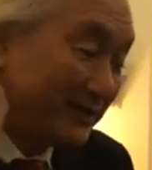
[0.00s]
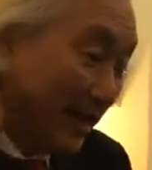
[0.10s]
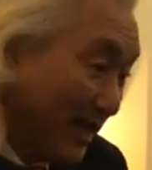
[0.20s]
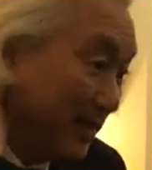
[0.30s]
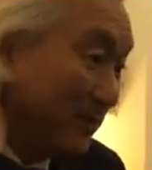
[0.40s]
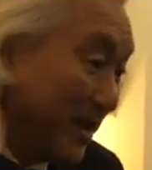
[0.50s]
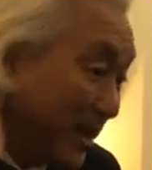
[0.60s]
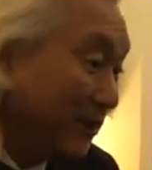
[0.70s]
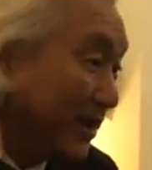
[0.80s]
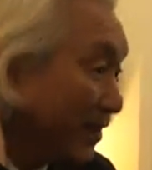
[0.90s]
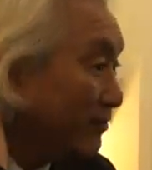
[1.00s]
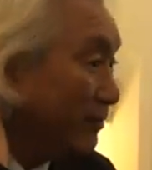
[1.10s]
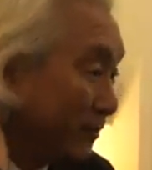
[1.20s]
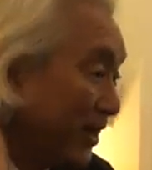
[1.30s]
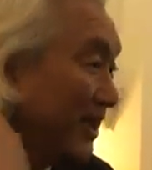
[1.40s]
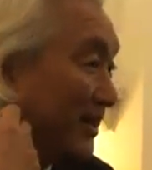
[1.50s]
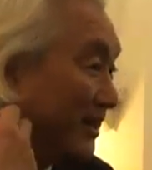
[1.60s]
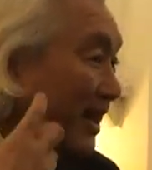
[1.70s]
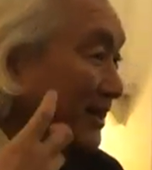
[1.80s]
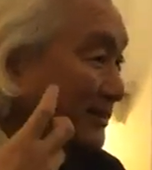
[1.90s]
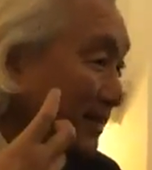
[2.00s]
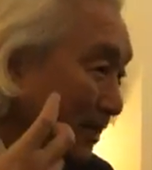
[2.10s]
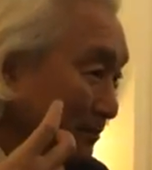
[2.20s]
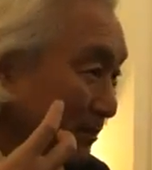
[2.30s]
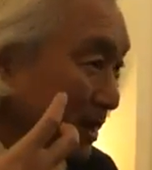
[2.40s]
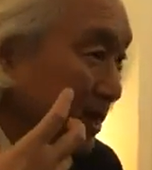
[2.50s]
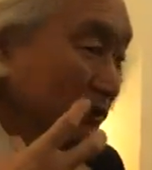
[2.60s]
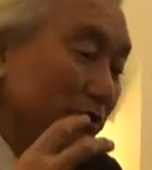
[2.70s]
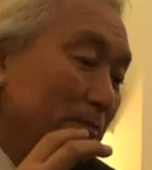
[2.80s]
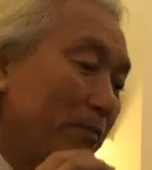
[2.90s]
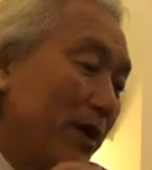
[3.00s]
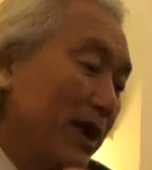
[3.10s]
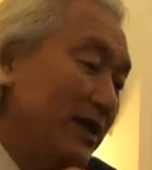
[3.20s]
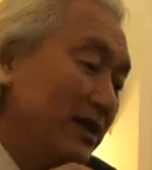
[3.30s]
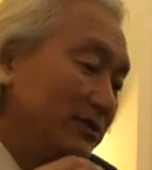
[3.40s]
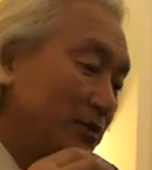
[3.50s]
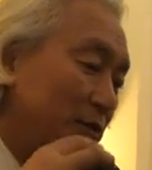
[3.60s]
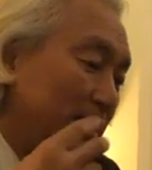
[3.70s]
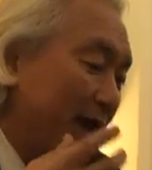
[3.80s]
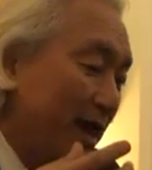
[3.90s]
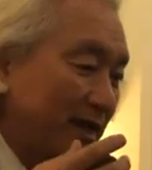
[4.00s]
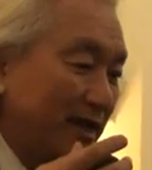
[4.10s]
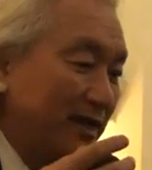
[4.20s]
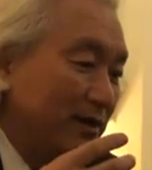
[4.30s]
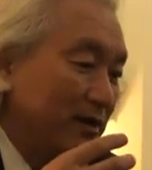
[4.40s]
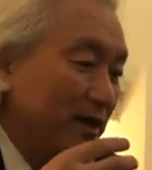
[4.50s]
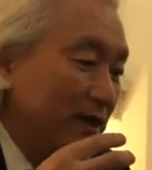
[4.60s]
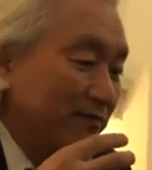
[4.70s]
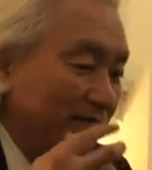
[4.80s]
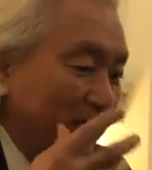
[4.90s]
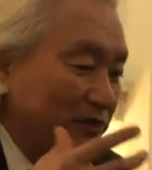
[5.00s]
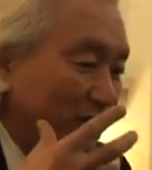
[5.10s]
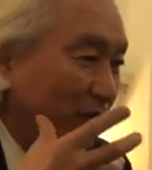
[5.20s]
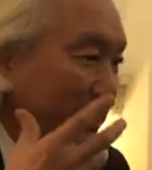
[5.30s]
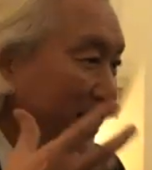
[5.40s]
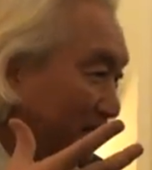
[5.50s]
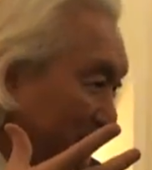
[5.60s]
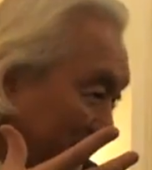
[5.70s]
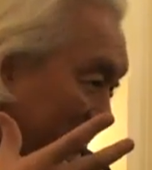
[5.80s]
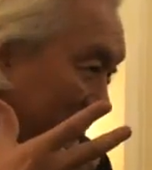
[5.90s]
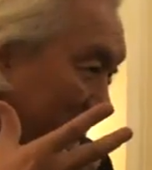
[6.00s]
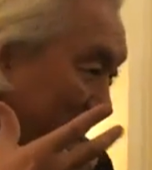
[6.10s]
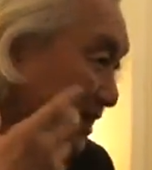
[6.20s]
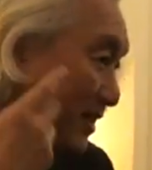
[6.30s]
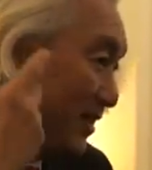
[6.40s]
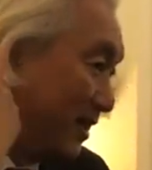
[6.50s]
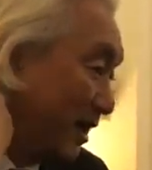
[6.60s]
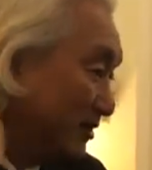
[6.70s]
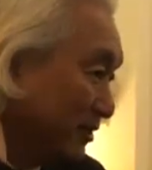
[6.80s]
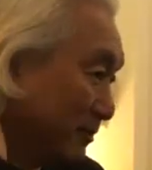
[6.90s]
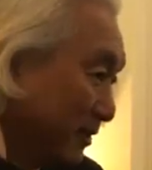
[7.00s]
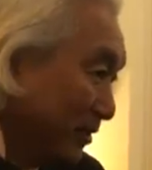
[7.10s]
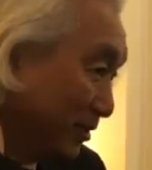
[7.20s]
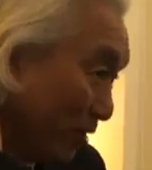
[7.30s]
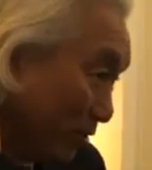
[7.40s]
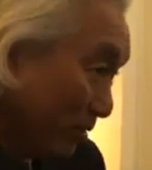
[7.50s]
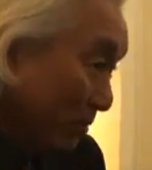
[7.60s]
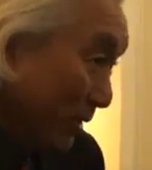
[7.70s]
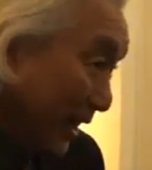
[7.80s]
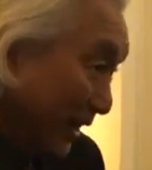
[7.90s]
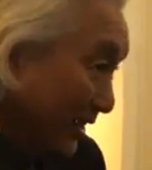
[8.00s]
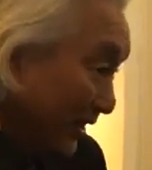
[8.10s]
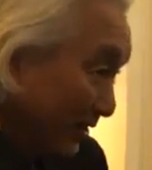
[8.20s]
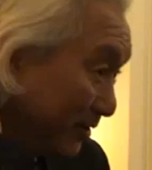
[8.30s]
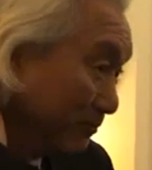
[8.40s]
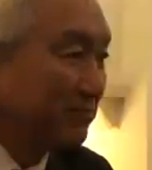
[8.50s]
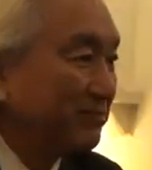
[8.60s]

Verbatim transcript: same area of the brain lights up. So the brain is creating fictional images in the occipital lobe back here.